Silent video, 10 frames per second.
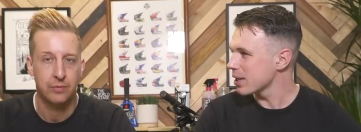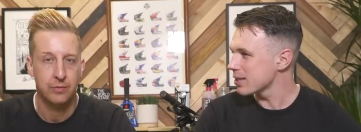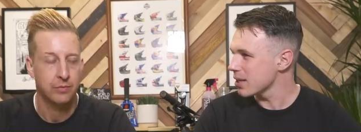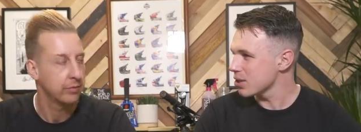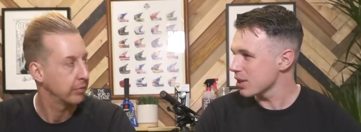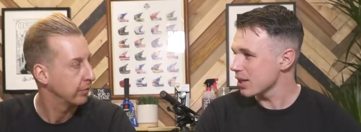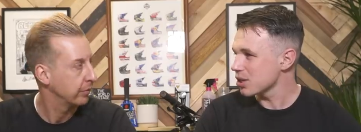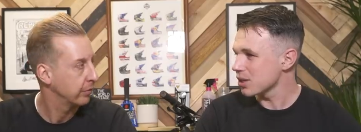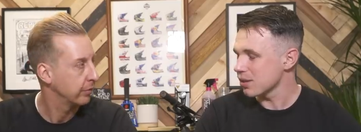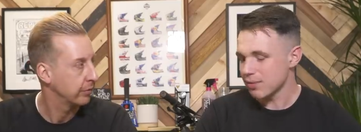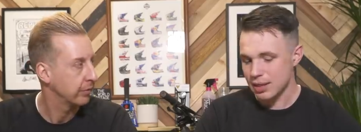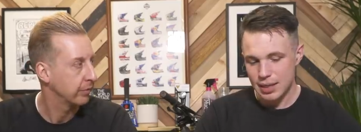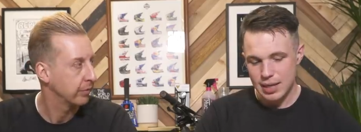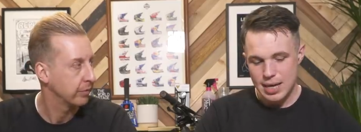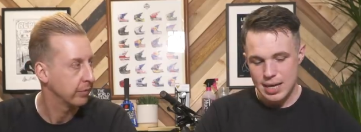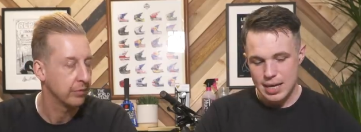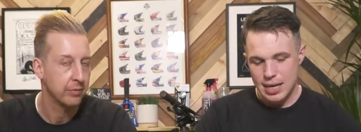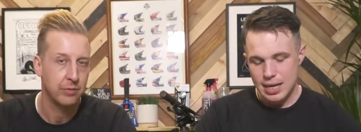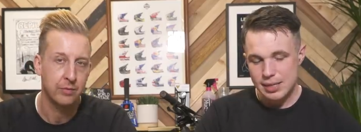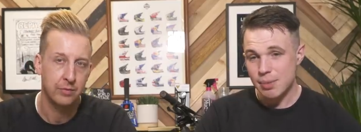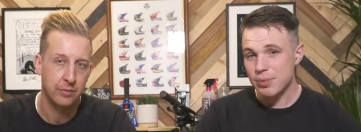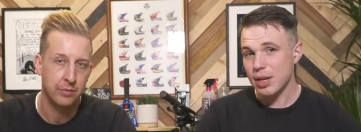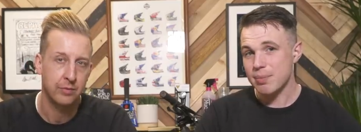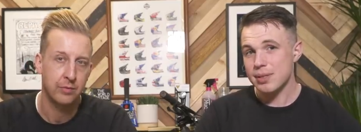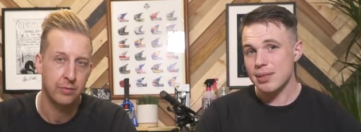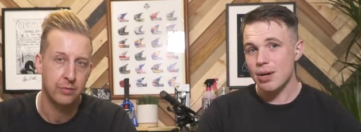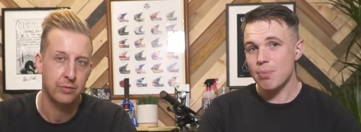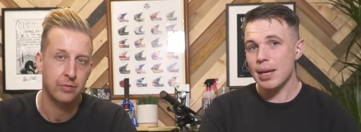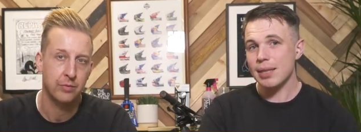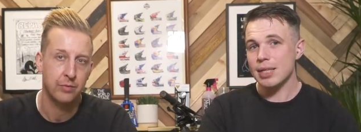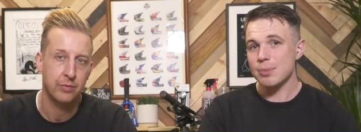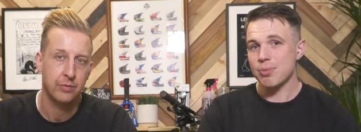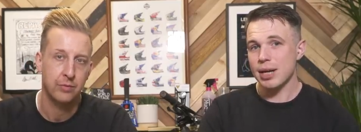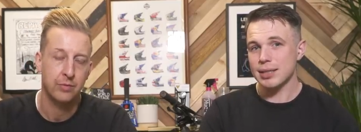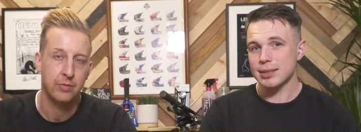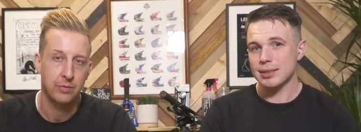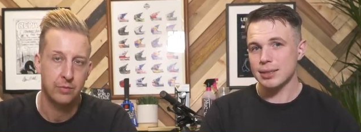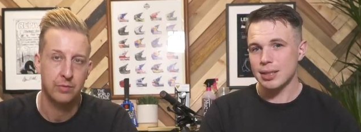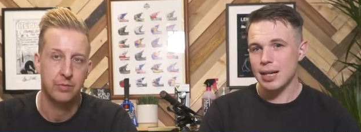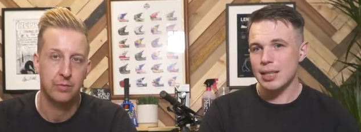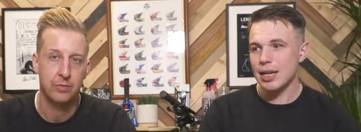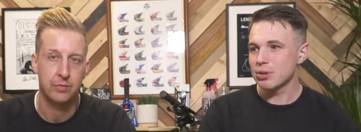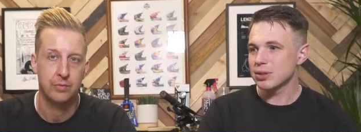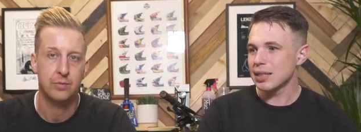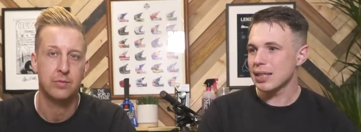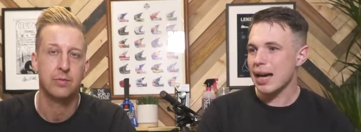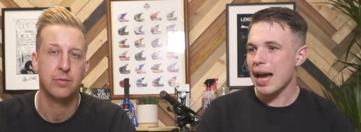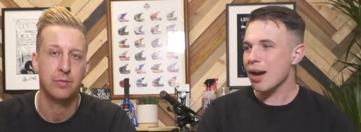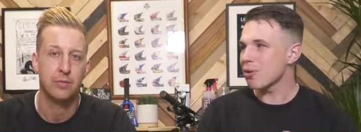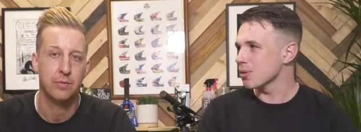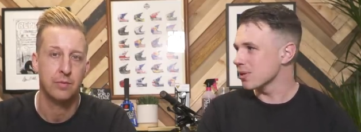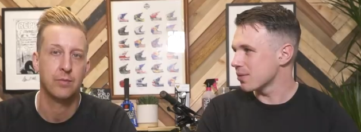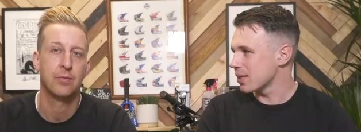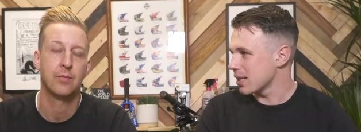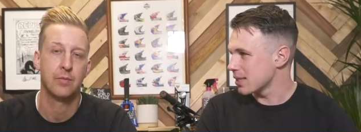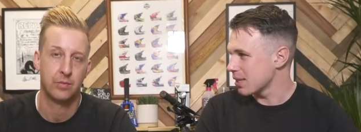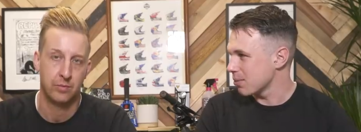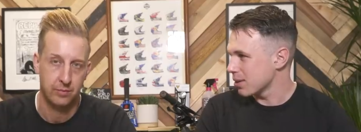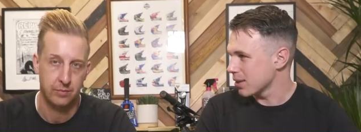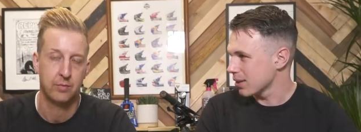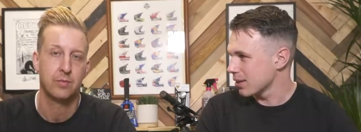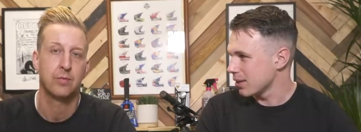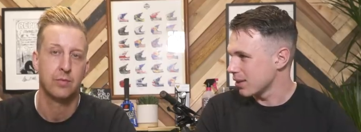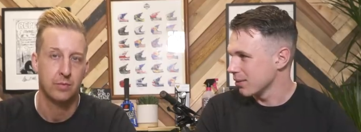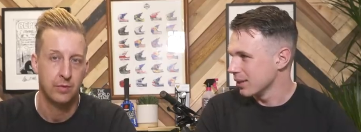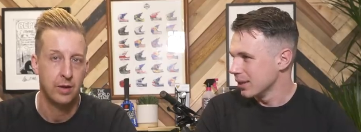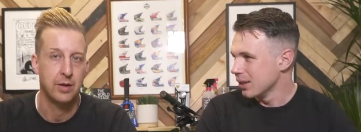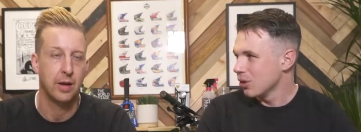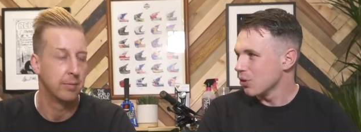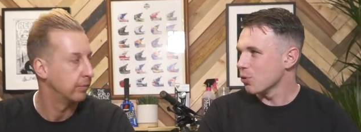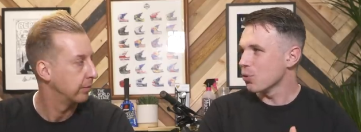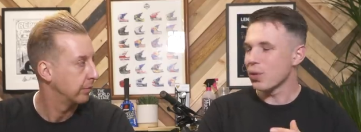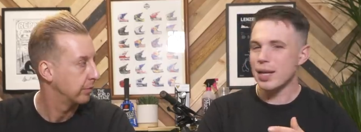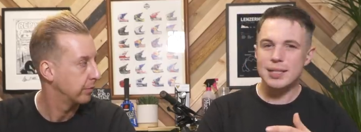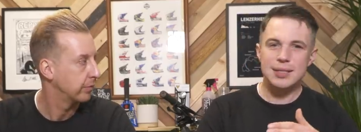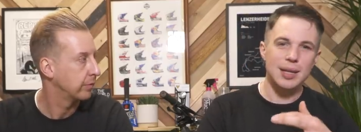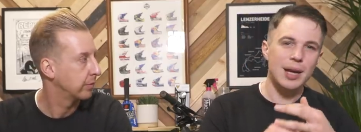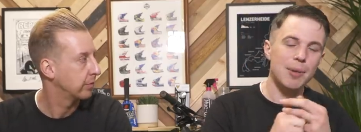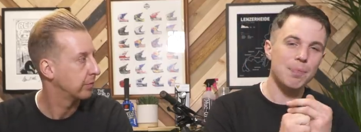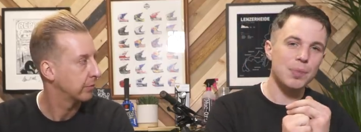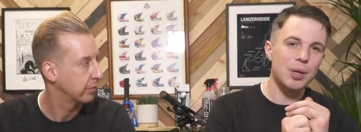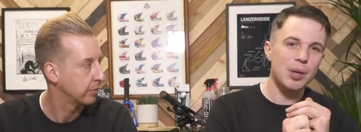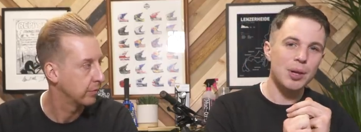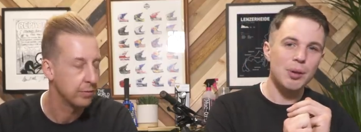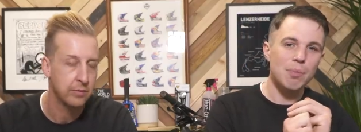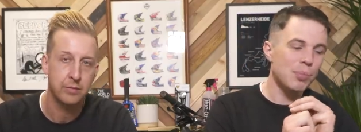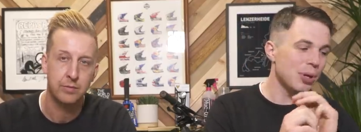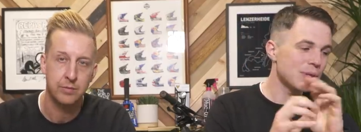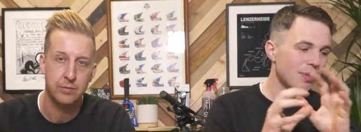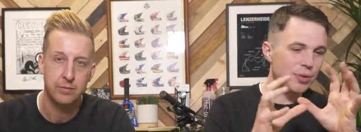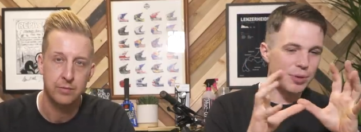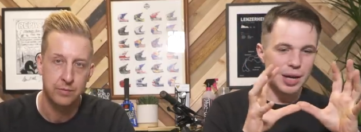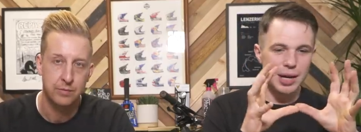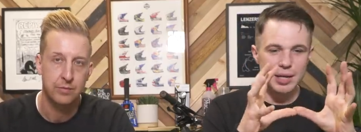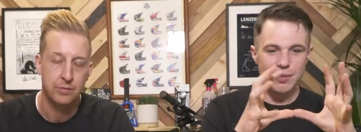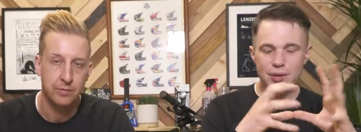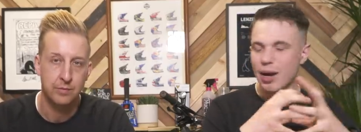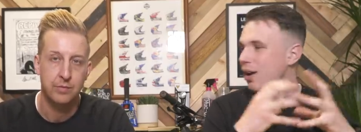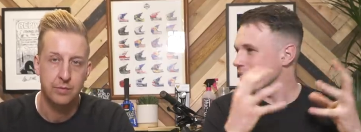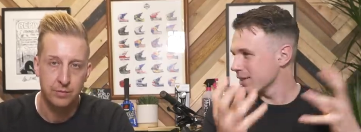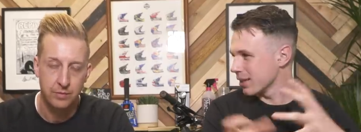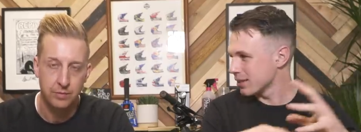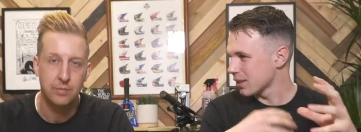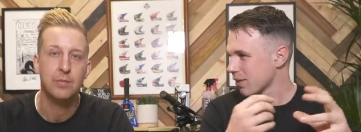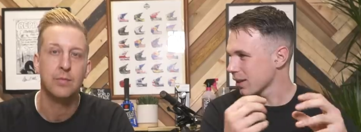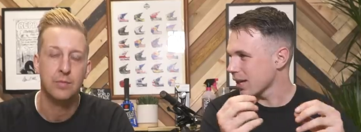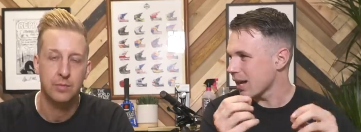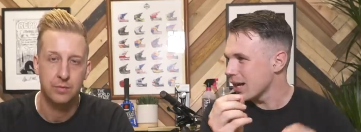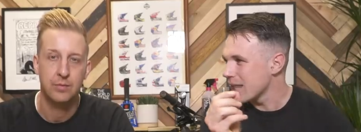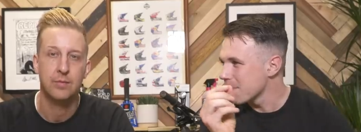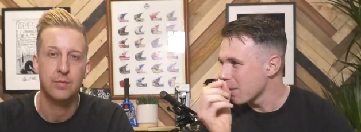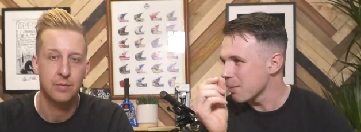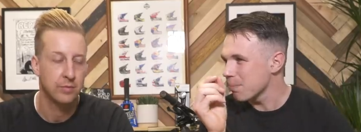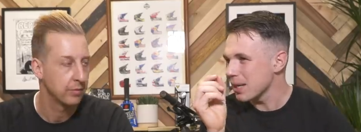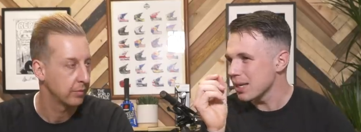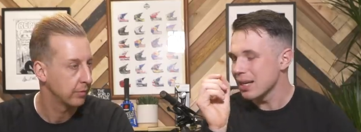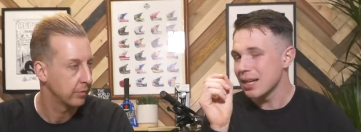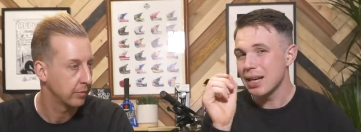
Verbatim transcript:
Speaker 1: way to seize the initiative is sometimes they'll make these brakes and they'll see hours of CNC work, you know? Yeah. All this um, beautiful kind of colouring and stuff like that. And they might be